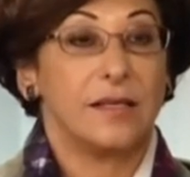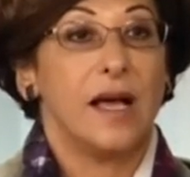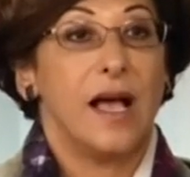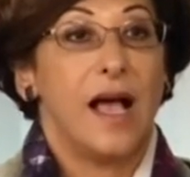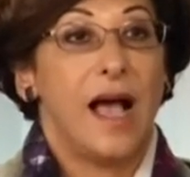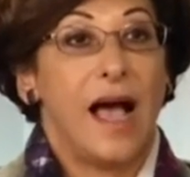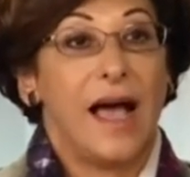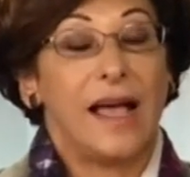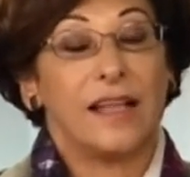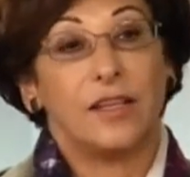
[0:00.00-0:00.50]
Sure
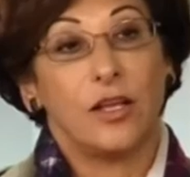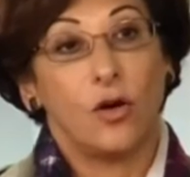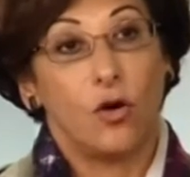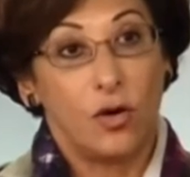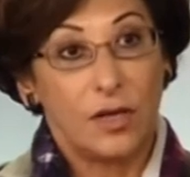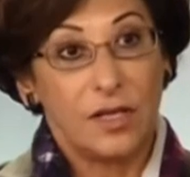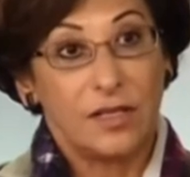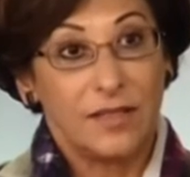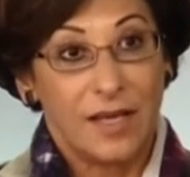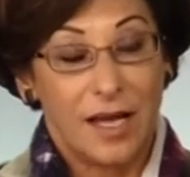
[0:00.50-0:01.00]
and the
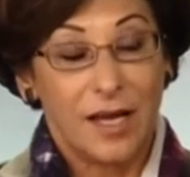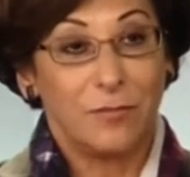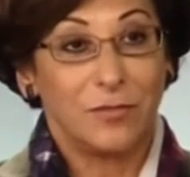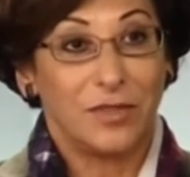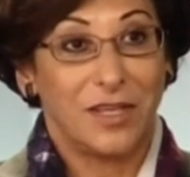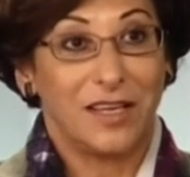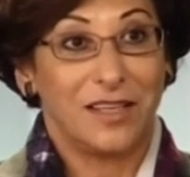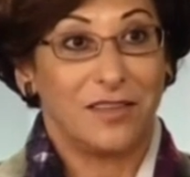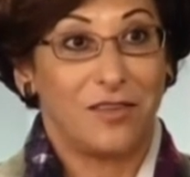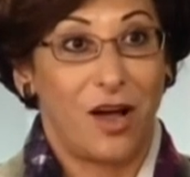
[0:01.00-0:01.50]
only
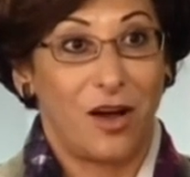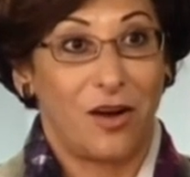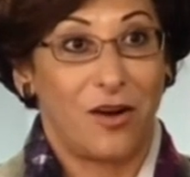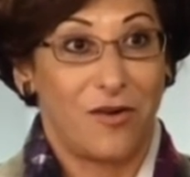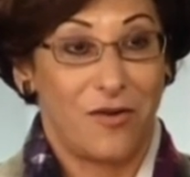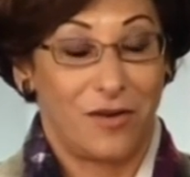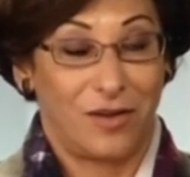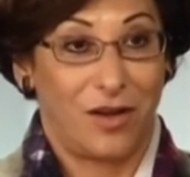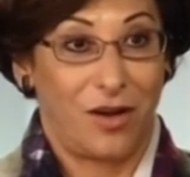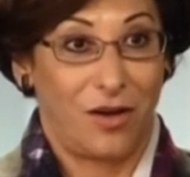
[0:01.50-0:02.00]
time they knock
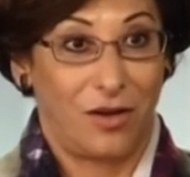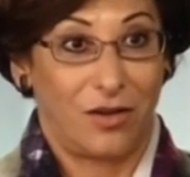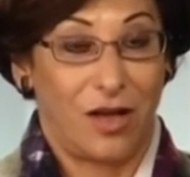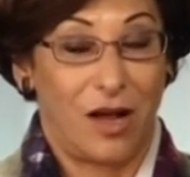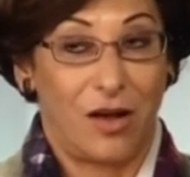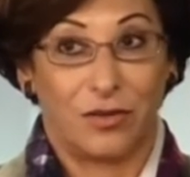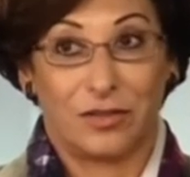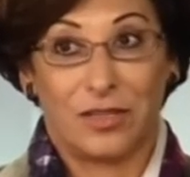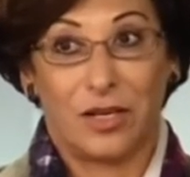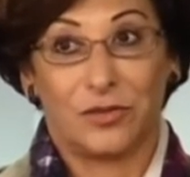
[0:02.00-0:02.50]
our,
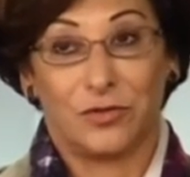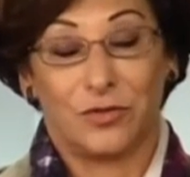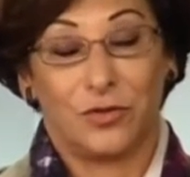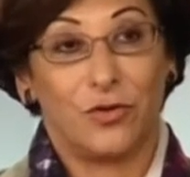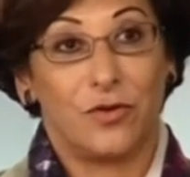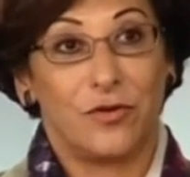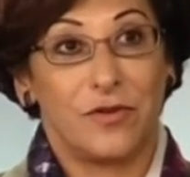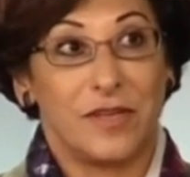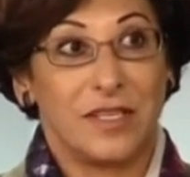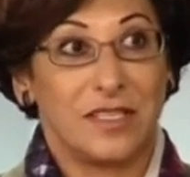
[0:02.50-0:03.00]
at our
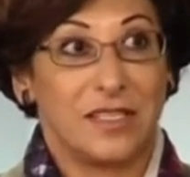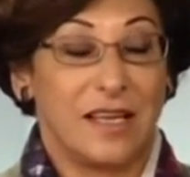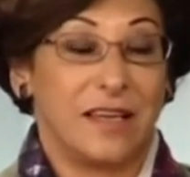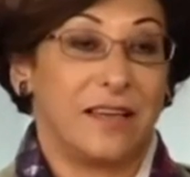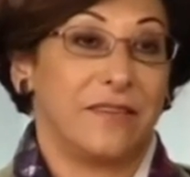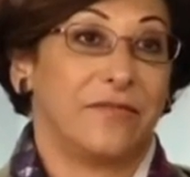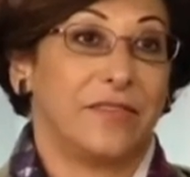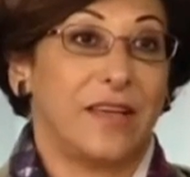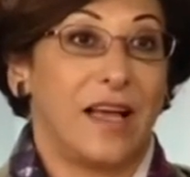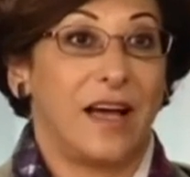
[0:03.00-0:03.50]
door is
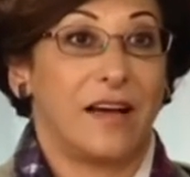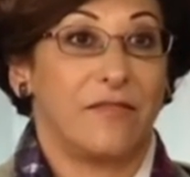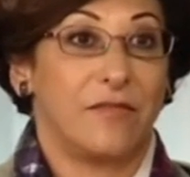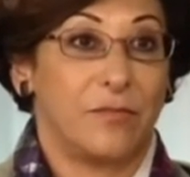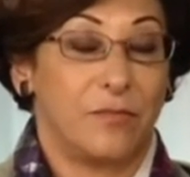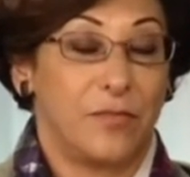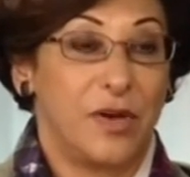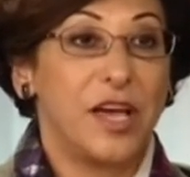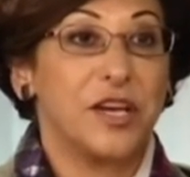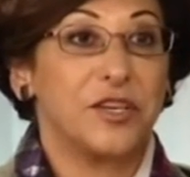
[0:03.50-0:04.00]
they, if they have
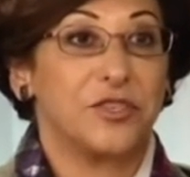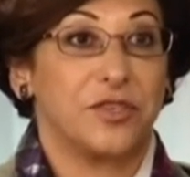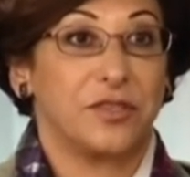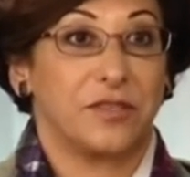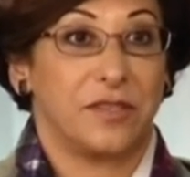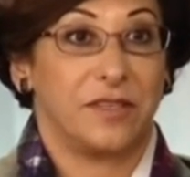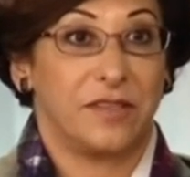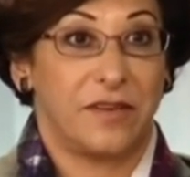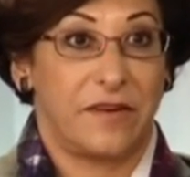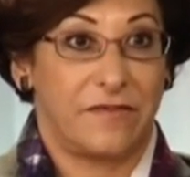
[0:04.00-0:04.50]
a
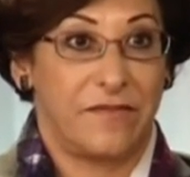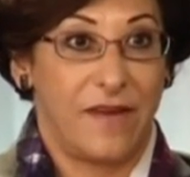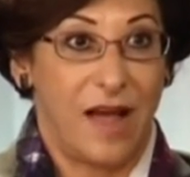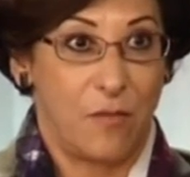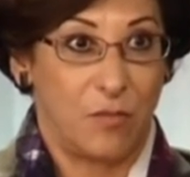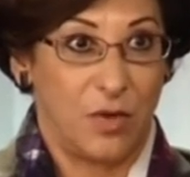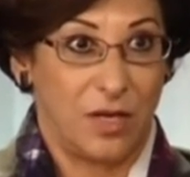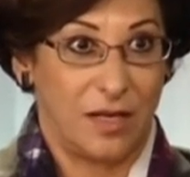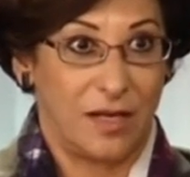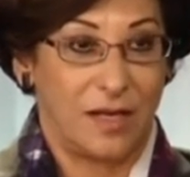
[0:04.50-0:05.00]
patient in their
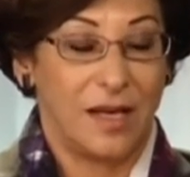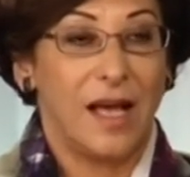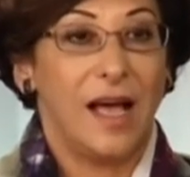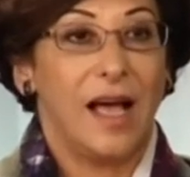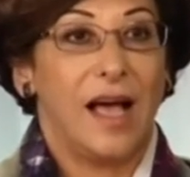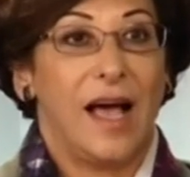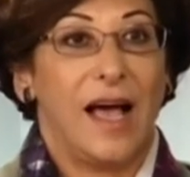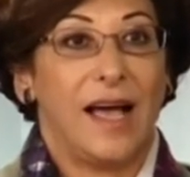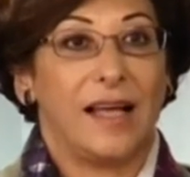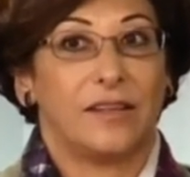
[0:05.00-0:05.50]
family
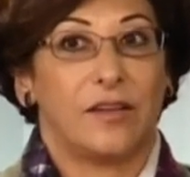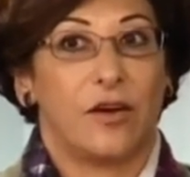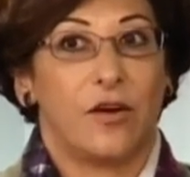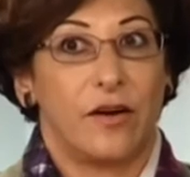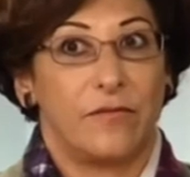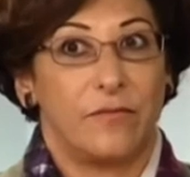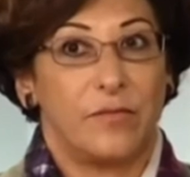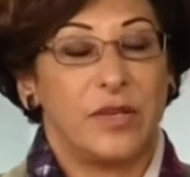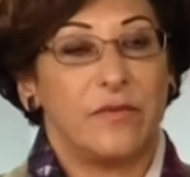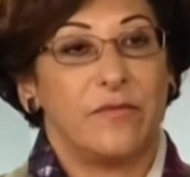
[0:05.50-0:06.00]
and they
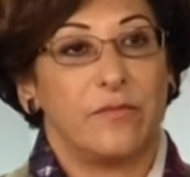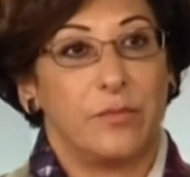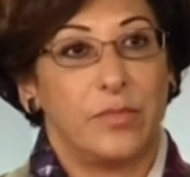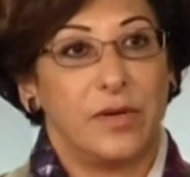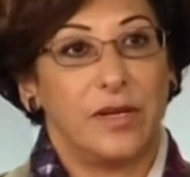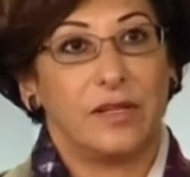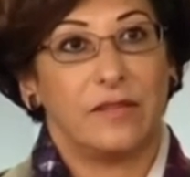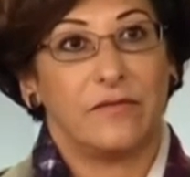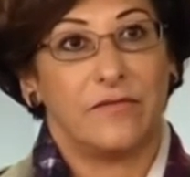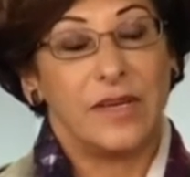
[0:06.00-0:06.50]
are be,
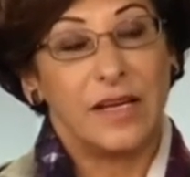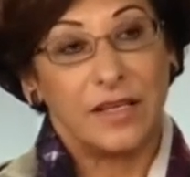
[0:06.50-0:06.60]
being